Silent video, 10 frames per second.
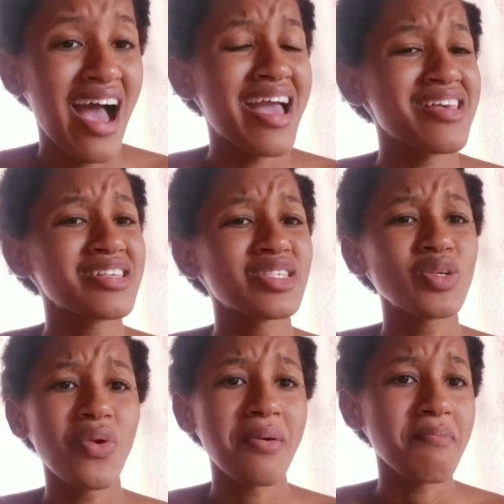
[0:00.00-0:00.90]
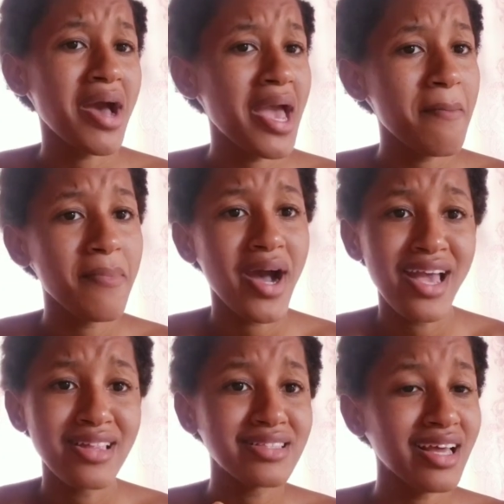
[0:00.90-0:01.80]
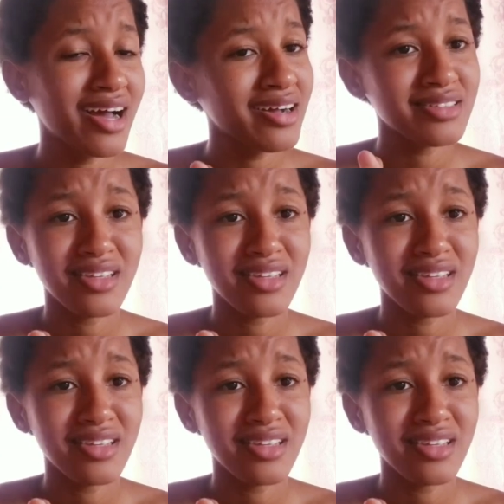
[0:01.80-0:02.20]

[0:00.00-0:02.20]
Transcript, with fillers: You see where my mind talk,